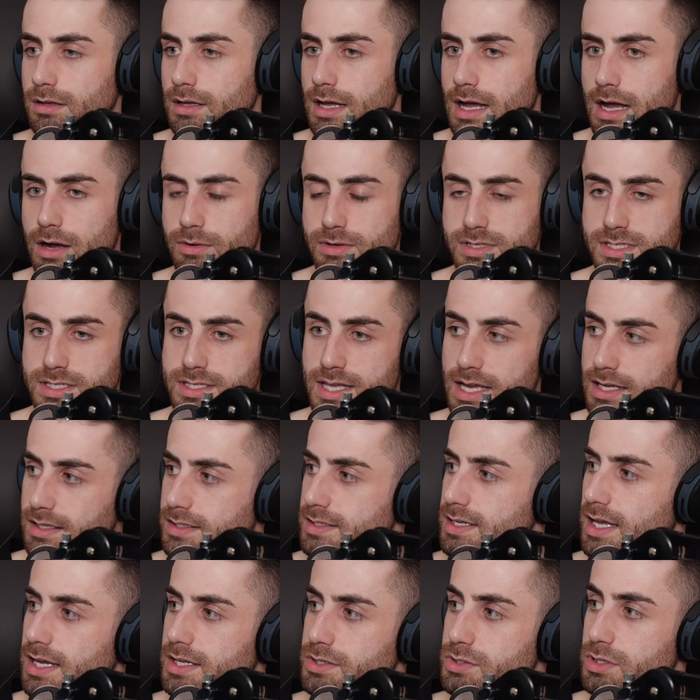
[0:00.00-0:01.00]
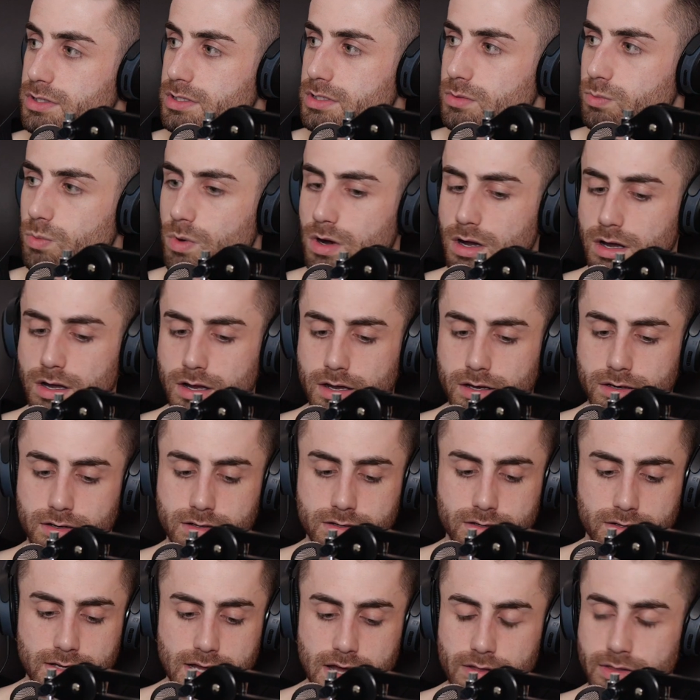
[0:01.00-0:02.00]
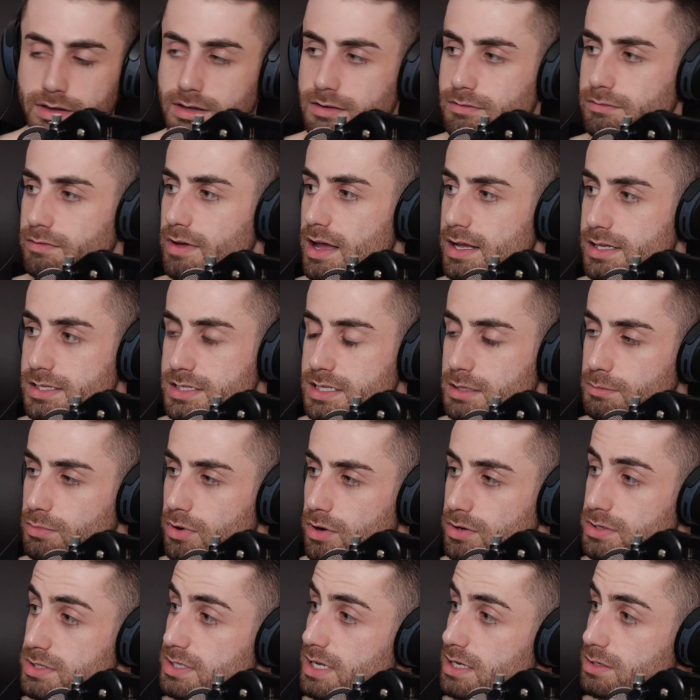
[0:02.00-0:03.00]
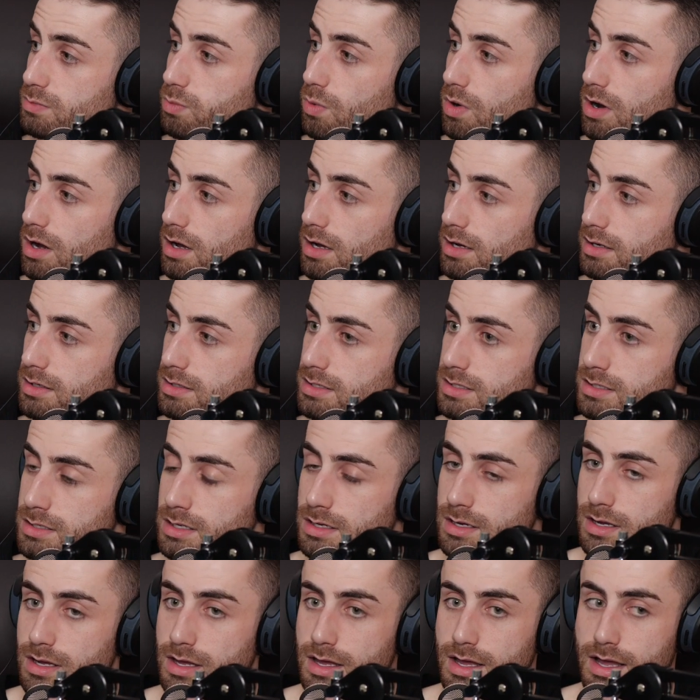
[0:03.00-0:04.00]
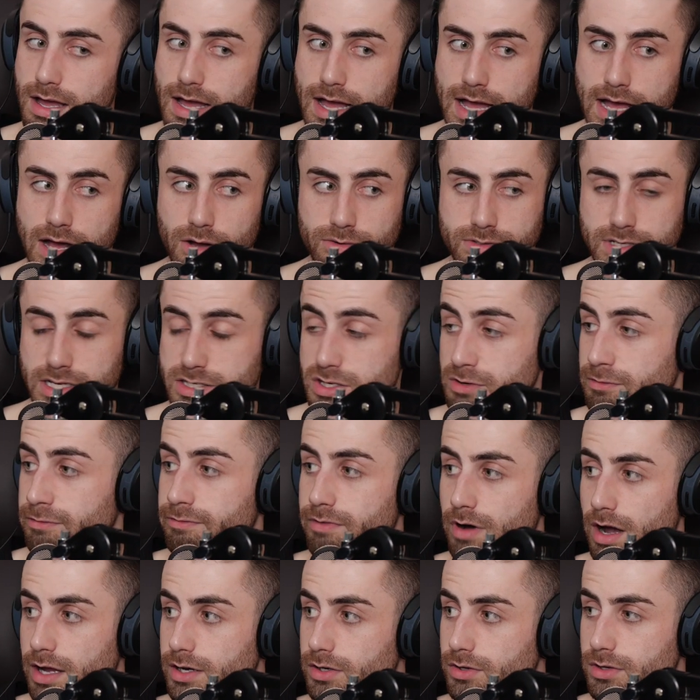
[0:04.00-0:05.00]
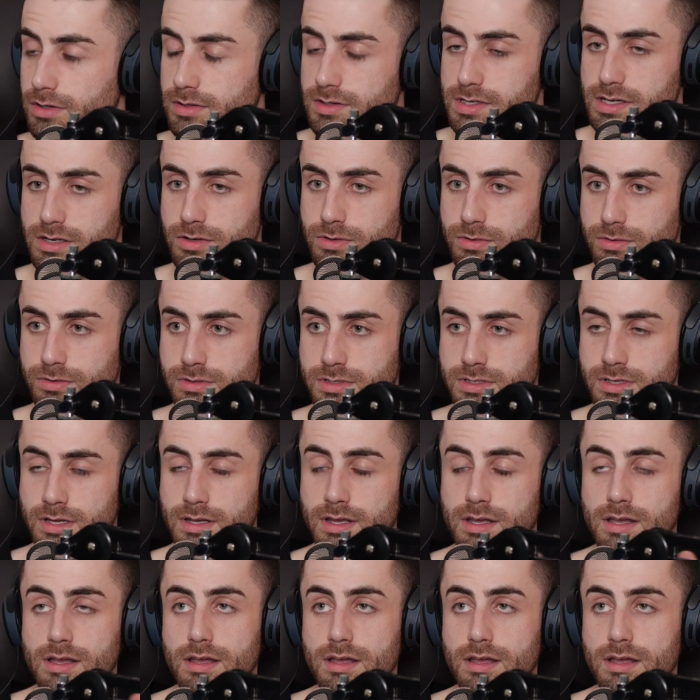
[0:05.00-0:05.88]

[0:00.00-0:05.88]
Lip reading: how estate agents work, how the conveyancing process works, how to actually find good deals.